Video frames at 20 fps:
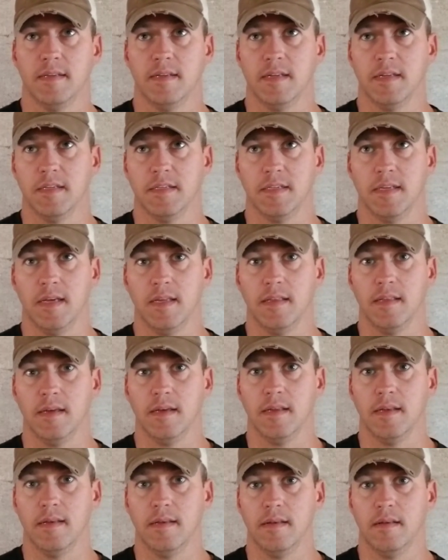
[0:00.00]
And they say
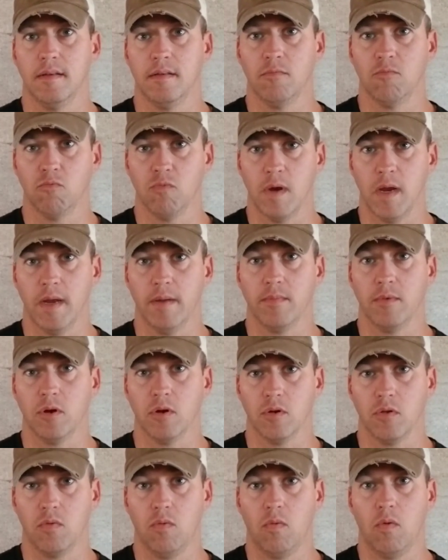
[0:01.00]
that rammed
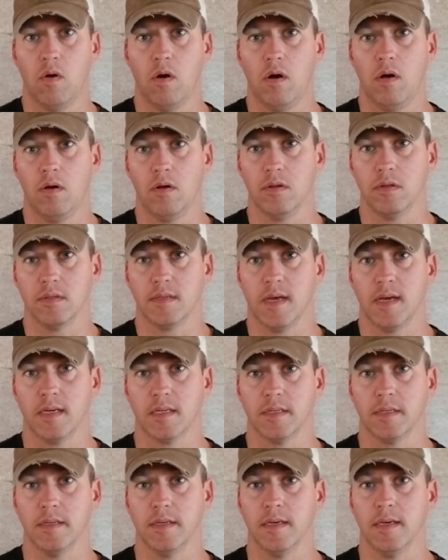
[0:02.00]
earth walls
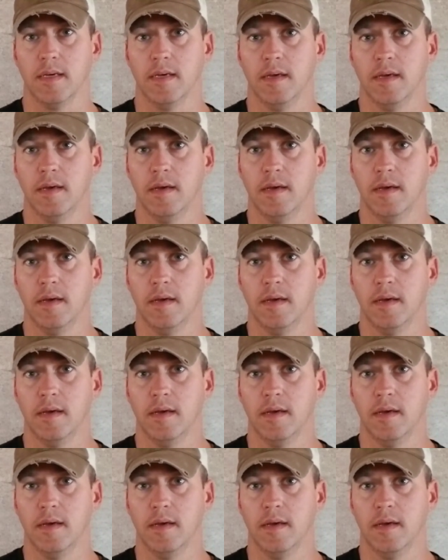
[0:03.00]
actually